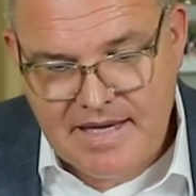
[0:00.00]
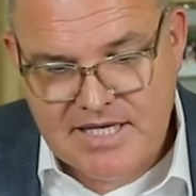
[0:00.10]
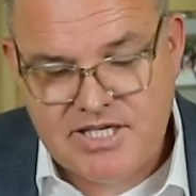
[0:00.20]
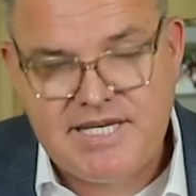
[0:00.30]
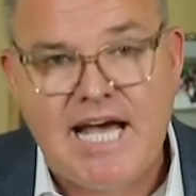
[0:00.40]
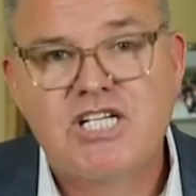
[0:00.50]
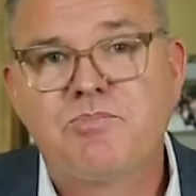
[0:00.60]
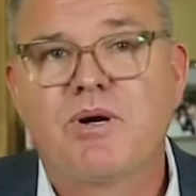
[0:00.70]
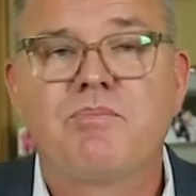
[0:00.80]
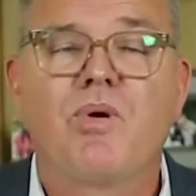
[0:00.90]
It's a
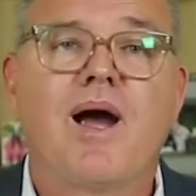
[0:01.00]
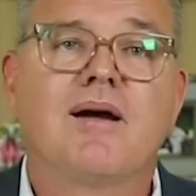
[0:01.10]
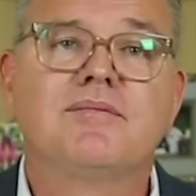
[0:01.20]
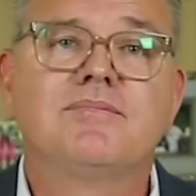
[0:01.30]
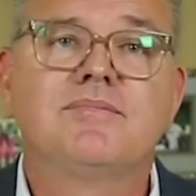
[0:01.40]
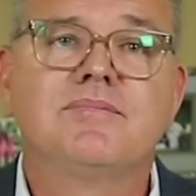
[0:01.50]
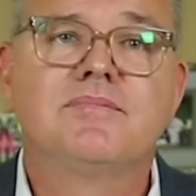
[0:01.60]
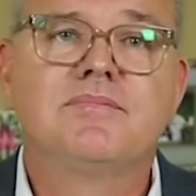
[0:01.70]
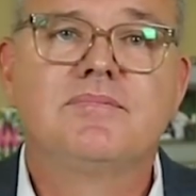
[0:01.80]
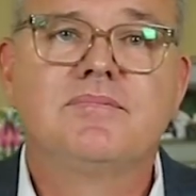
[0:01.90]
desperate prayer.
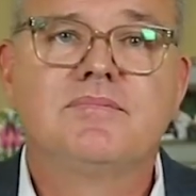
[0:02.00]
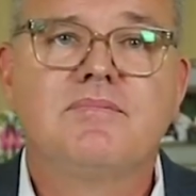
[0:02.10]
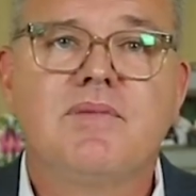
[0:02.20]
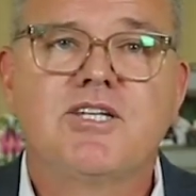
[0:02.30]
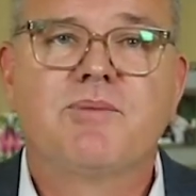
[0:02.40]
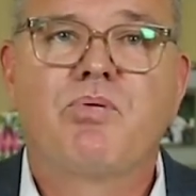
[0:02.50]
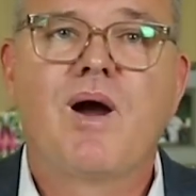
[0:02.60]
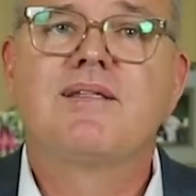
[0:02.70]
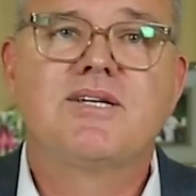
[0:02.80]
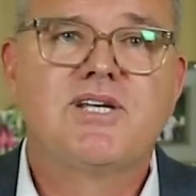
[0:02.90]
It's a
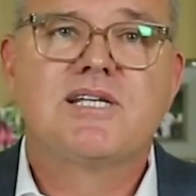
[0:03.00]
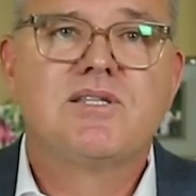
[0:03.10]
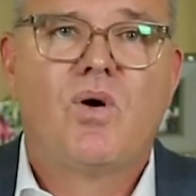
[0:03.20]
prayer that says,